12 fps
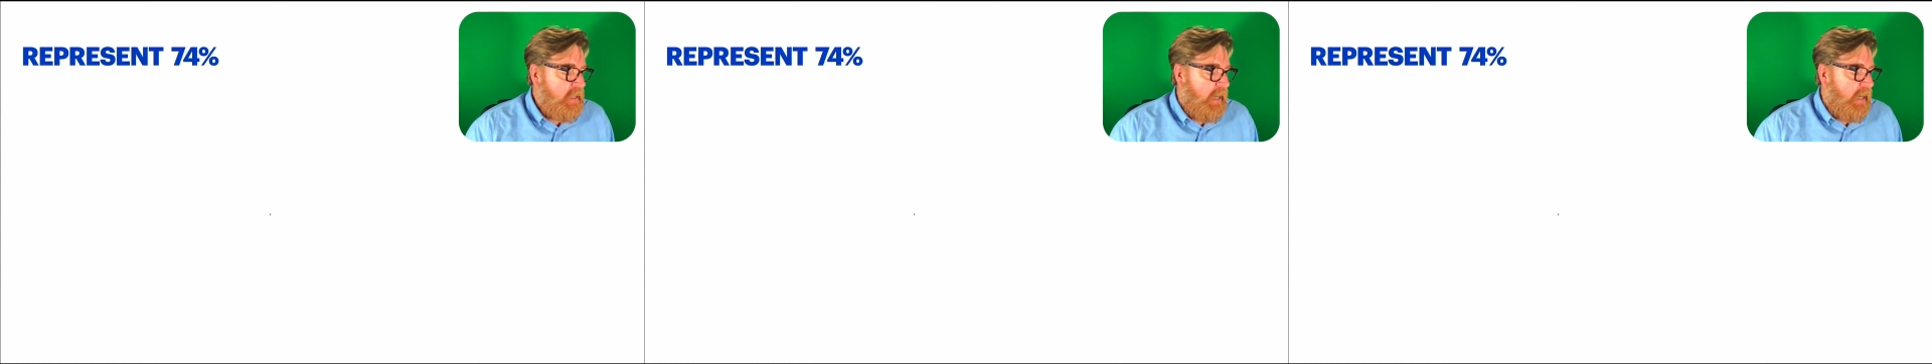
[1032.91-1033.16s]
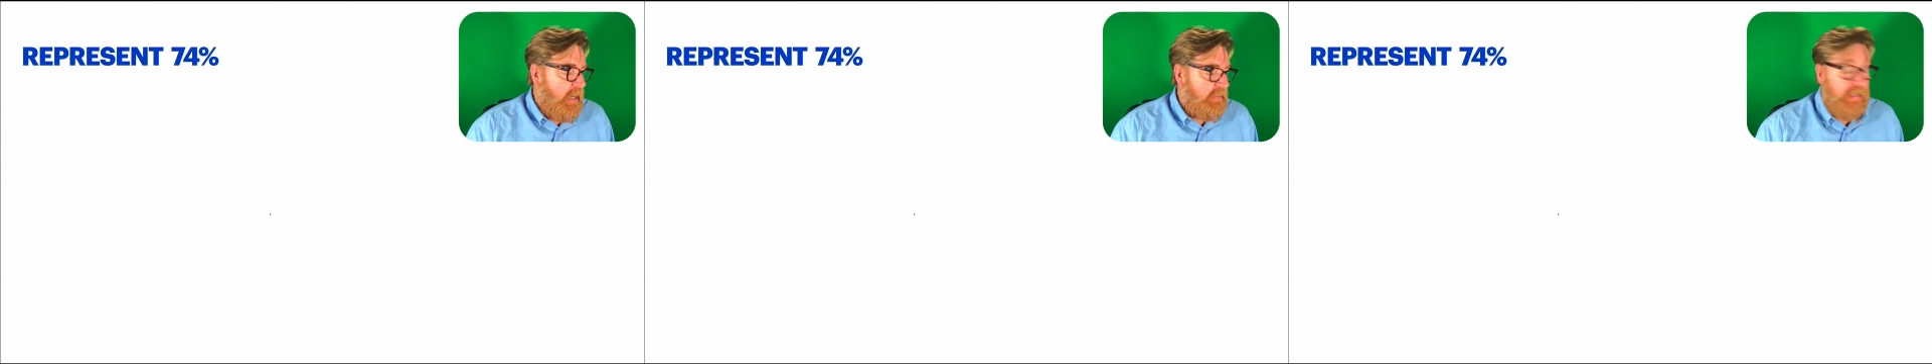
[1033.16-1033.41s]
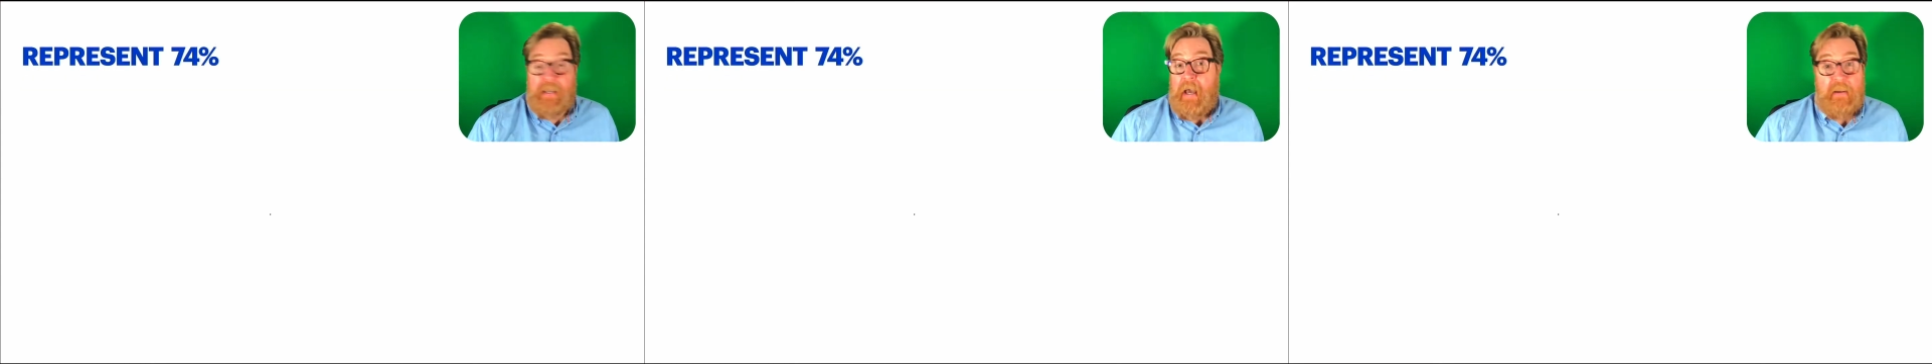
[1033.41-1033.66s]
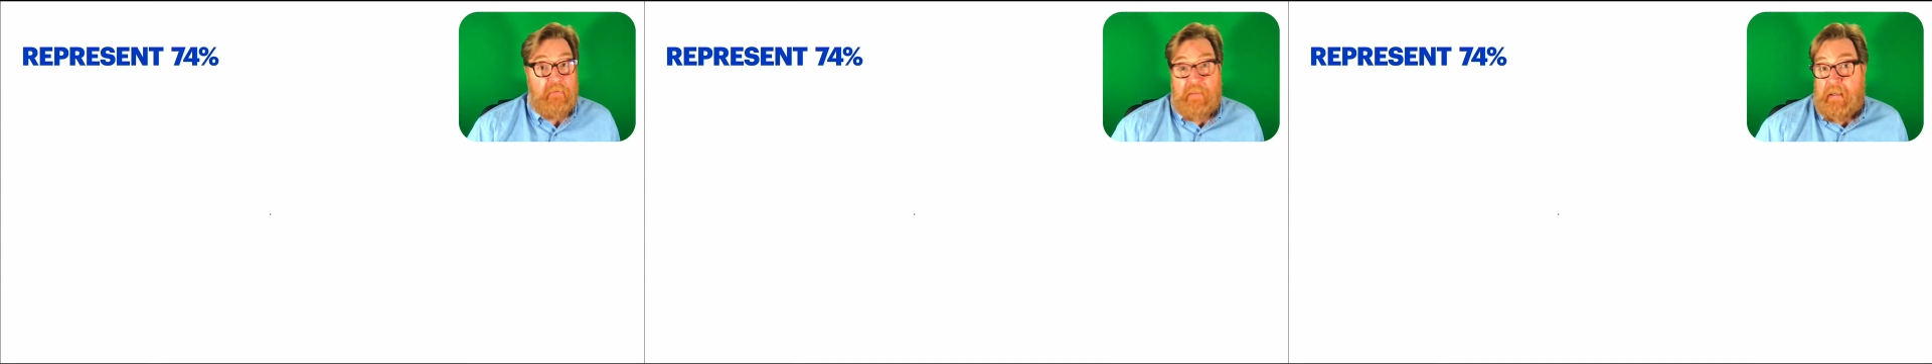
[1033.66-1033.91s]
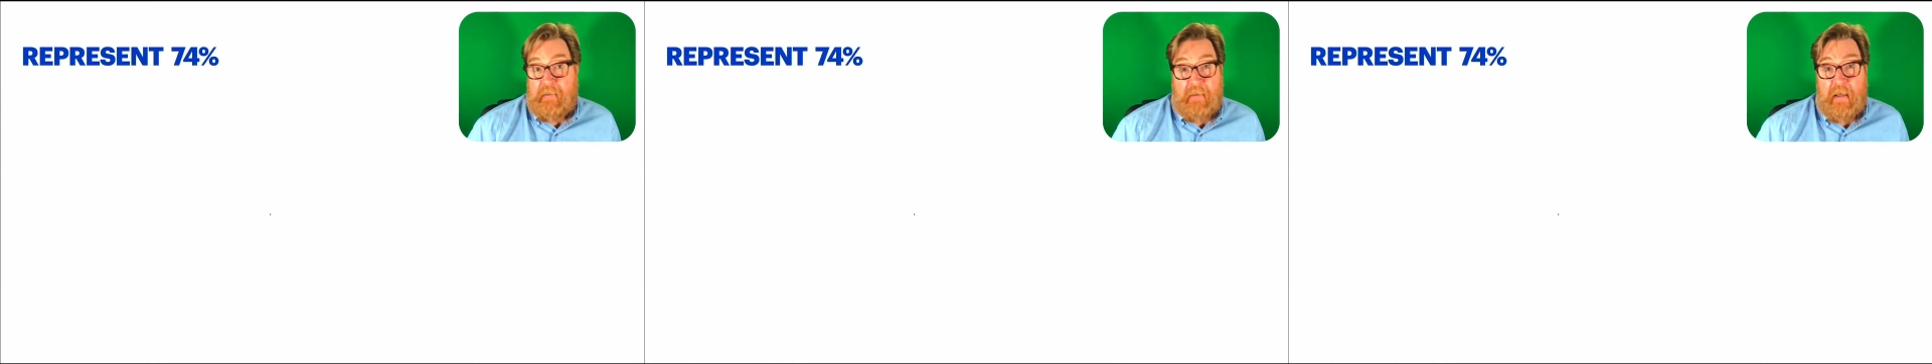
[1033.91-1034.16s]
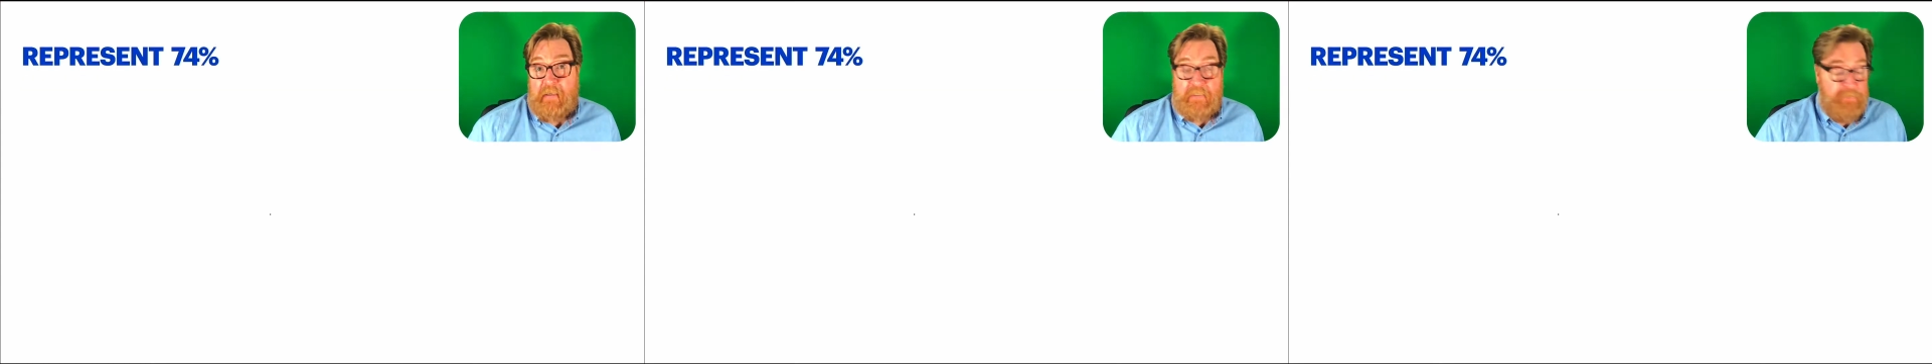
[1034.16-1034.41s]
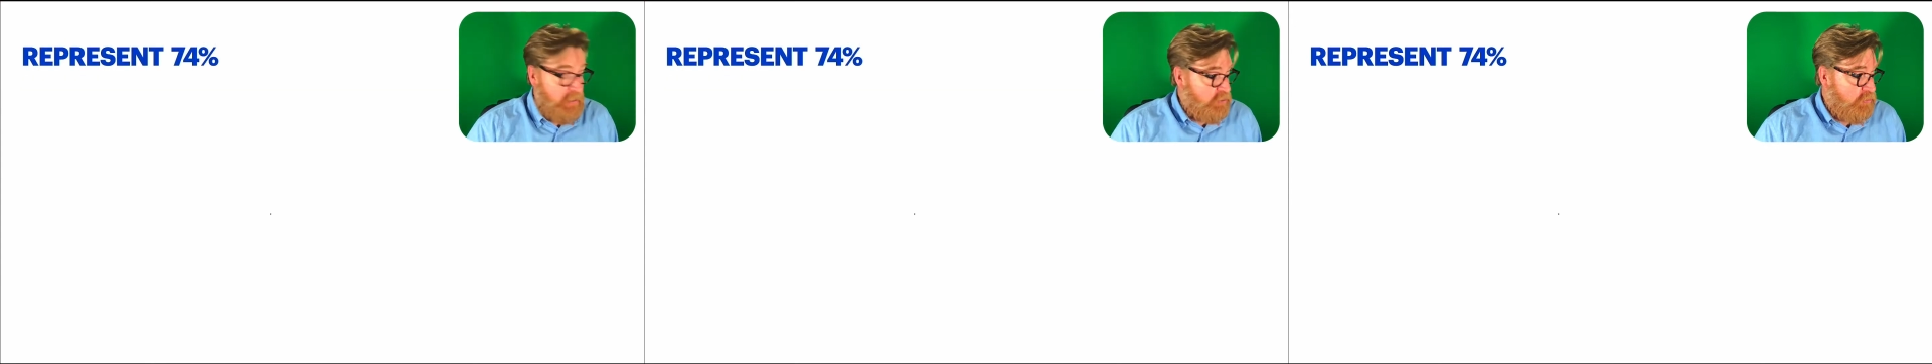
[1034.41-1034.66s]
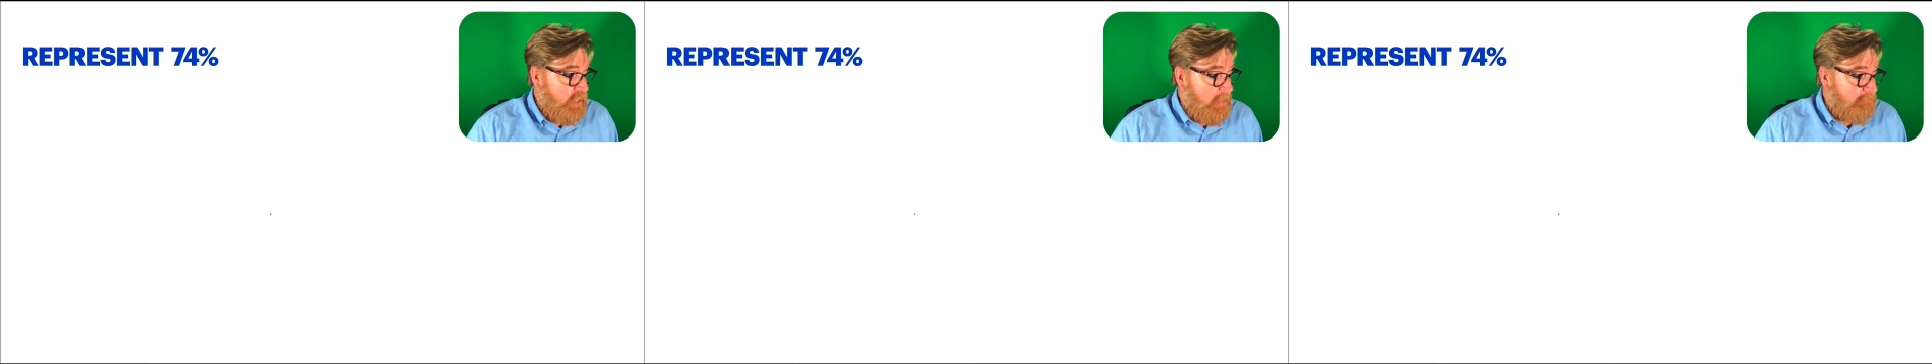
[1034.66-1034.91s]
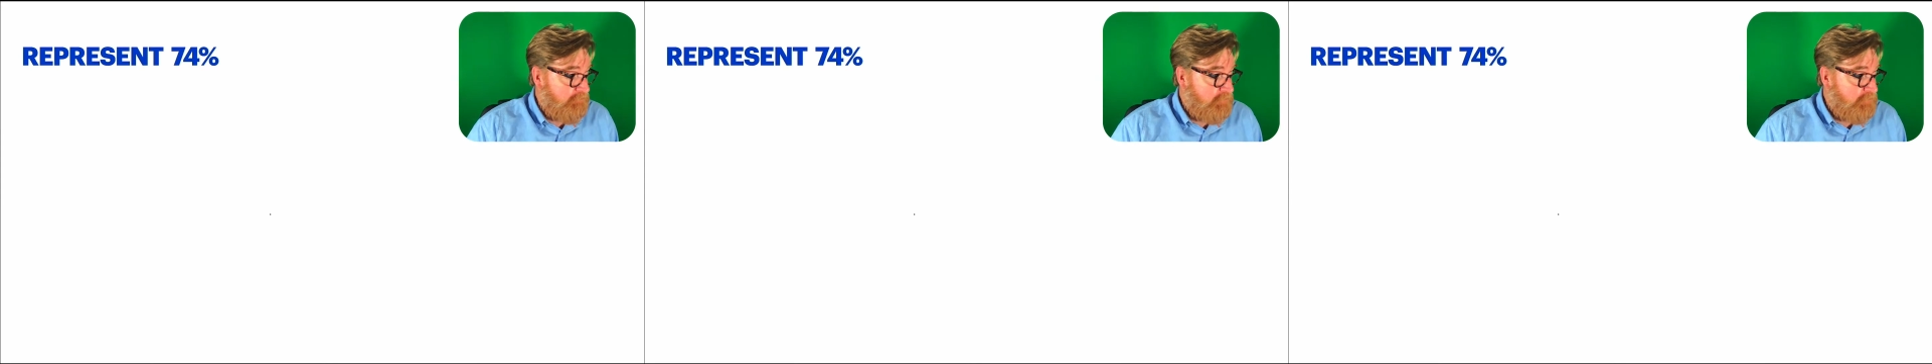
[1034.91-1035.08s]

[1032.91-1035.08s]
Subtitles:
that got a special name.